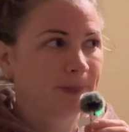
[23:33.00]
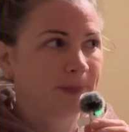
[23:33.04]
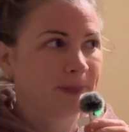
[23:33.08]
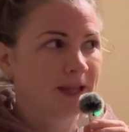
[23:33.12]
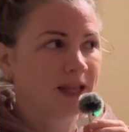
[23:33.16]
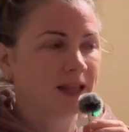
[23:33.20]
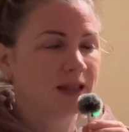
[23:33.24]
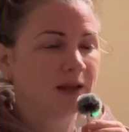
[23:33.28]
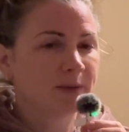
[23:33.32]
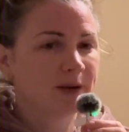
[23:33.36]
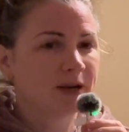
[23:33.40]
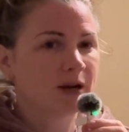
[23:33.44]

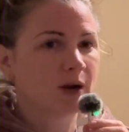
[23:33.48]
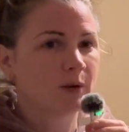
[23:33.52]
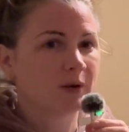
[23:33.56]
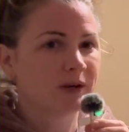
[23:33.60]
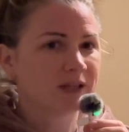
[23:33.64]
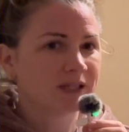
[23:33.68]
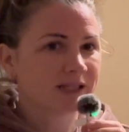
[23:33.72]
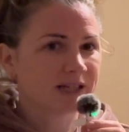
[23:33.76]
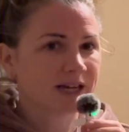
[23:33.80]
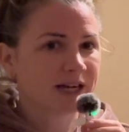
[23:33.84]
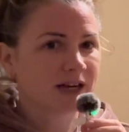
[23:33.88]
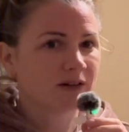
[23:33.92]
And then we go in a
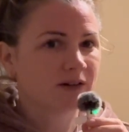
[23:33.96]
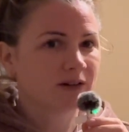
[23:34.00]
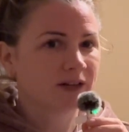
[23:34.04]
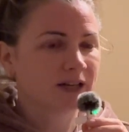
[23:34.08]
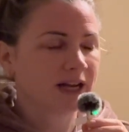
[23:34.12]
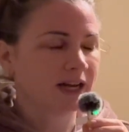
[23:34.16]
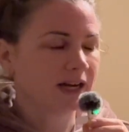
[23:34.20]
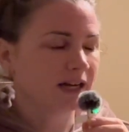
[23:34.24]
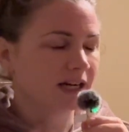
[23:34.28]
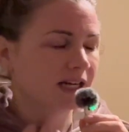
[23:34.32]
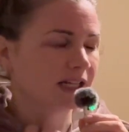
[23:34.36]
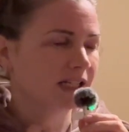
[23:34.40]
cycle
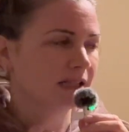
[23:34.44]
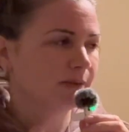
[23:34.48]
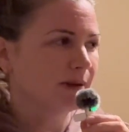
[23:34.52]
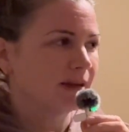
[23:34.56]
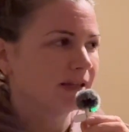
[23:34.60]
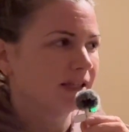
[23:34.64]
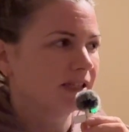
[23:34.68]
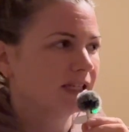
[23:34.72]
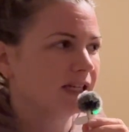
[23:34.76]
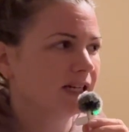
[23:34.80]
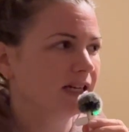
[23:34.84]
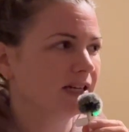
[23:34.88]
again. It gets
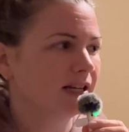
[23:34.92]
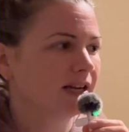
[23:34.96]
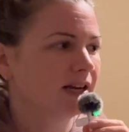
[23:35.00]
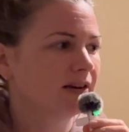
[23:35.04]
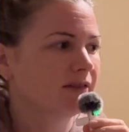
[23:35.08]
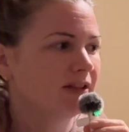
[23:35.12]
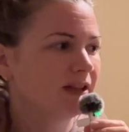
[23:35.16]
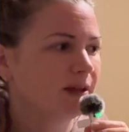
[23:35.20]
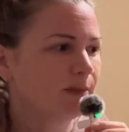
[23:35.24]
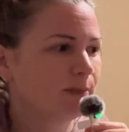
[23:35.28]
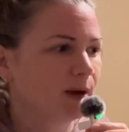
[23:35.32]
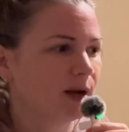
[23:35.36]
messy and then
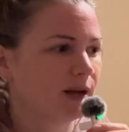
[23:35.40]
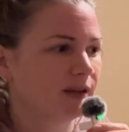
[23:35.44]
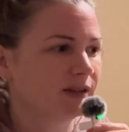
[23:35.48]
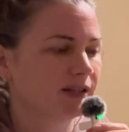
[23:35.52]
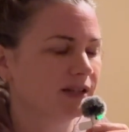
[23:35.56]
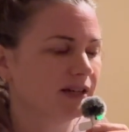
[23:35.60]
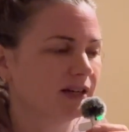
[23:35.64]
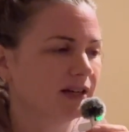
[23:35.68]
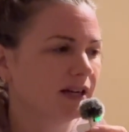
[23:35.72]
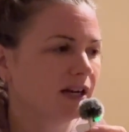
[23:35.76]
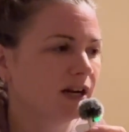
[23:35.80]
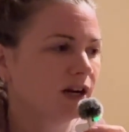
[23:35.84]
everything piles
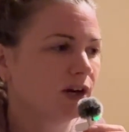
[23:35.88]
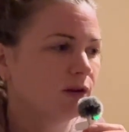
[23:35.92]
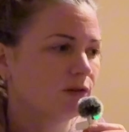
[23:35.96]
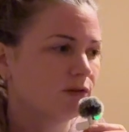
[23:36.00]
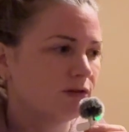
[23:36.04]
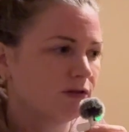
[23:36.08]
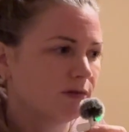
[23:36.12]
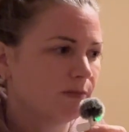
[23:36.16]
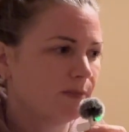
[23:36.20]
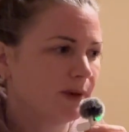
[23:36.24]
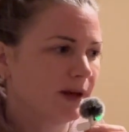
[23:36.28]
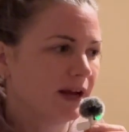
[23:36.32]
in. I got to go
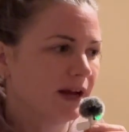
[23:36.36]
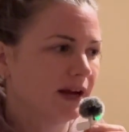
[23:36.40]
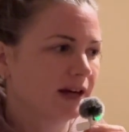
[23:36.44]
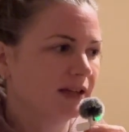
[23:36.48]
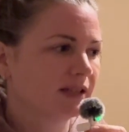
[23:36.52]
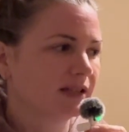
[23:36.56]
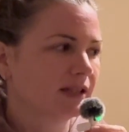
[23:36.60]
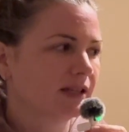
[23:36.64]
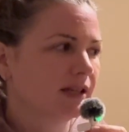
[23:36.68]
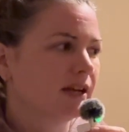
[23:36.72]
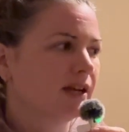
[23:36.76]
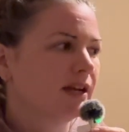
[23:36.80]
through the
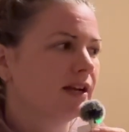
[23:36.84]
bags.